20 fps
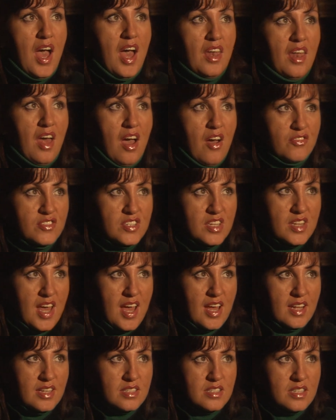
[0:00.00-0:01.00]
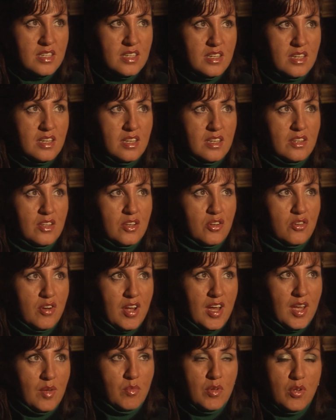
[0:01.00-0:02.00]
and after that, the
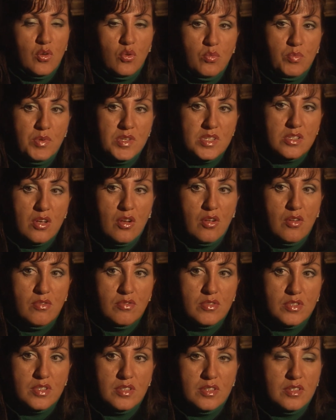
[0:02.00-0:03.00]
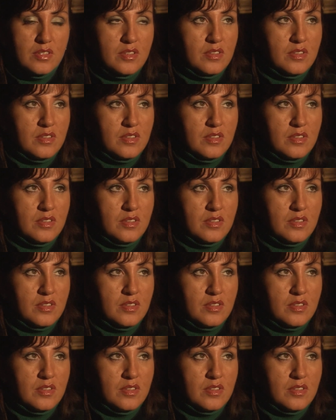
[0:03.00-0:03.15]
crime will all be solved.